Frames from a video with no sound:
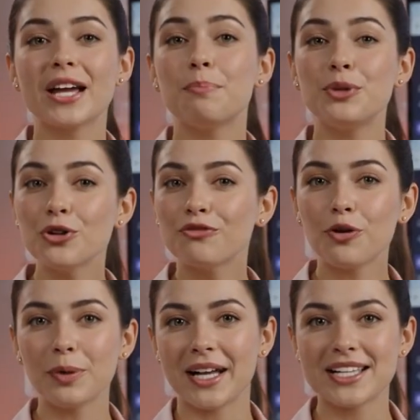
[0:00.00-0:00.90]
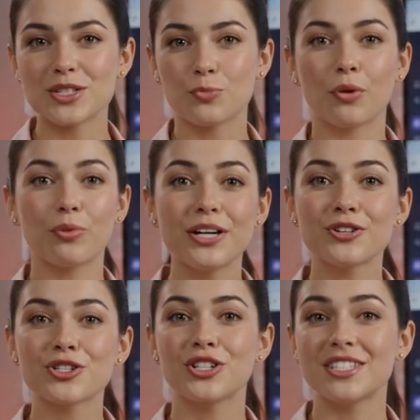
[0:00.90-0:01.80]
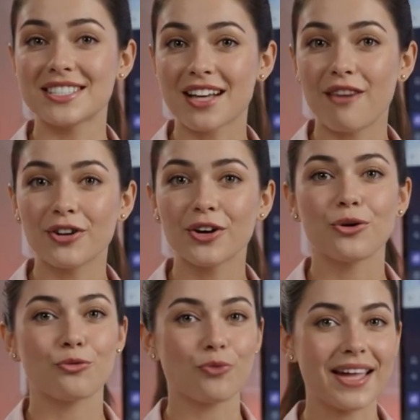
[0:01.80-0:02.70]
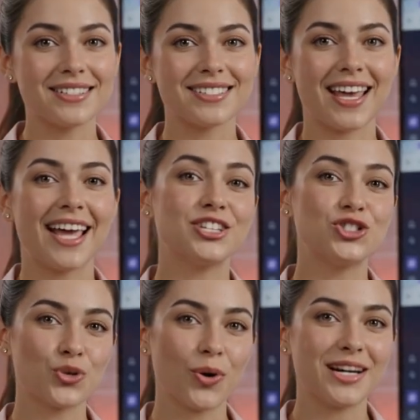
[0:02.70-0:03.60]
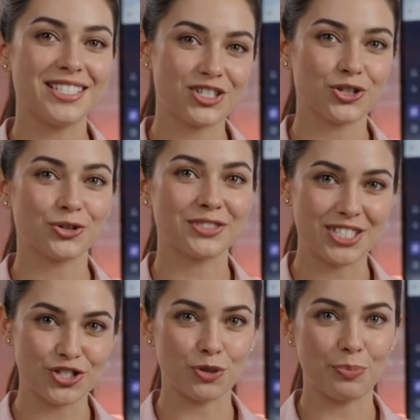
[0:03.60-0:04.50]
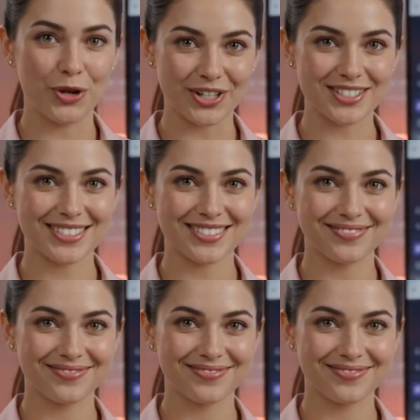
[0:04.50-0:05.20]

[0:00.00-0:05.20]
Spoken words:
a beautiful place where readers could discover, rent, and enjoy digital books.